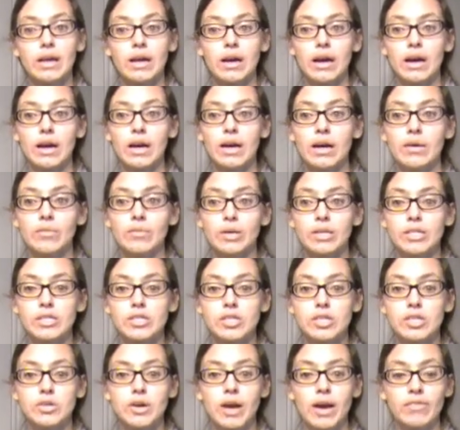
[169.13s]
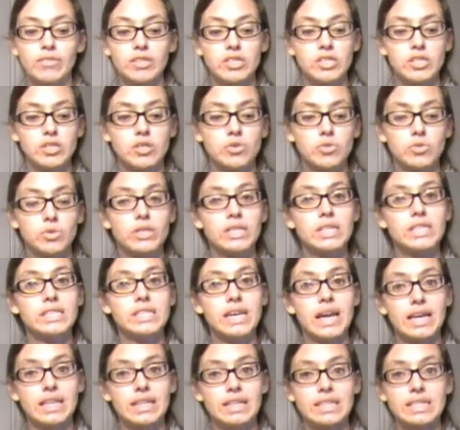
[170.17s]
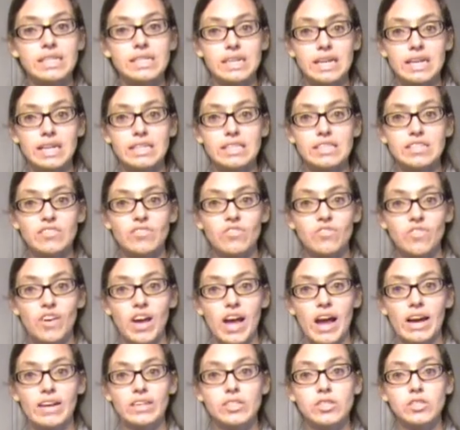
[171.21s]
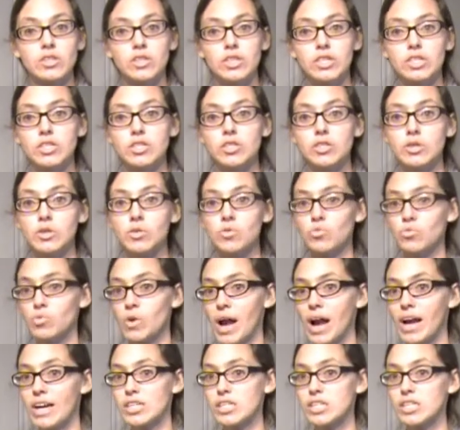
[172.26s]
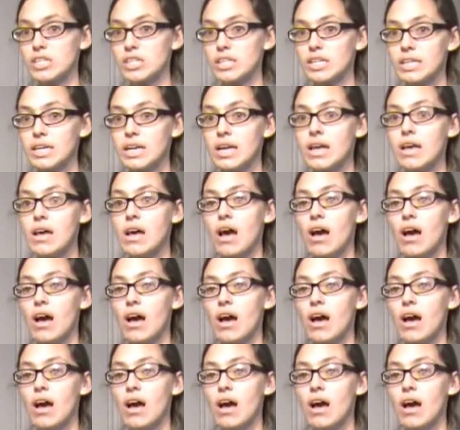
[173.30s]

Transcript: And so you have to just really take things in as facts so that you can rationally